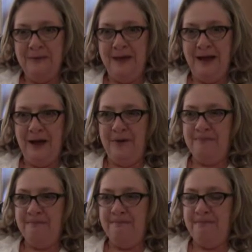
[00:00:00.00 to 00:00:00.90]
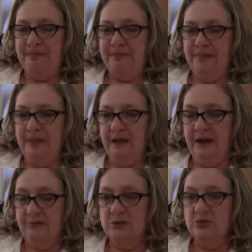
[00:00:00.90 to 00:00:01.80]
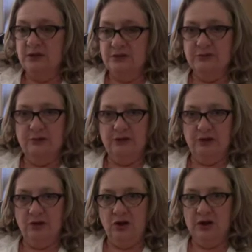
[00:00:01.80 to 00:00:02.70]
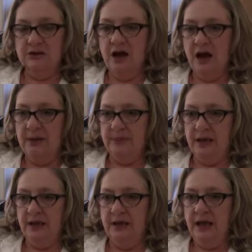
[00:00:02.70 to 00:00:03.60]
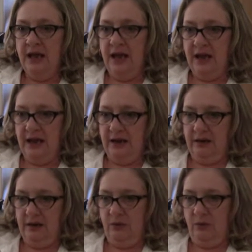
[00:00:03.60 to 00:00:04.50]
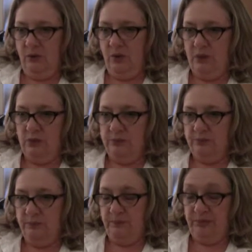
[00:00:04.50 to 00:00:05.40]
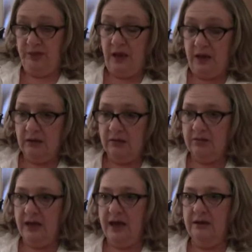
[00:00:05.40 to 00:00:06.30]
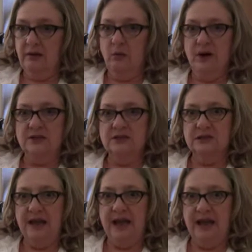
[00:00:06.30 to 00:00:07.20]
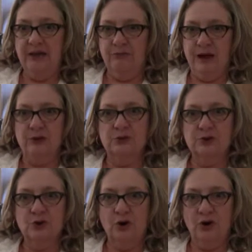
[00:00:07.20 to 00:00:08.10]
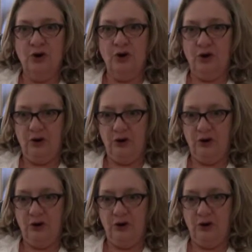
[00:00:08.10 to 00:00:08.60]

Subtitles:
I've been doing this for a very long time, and one would think that once records are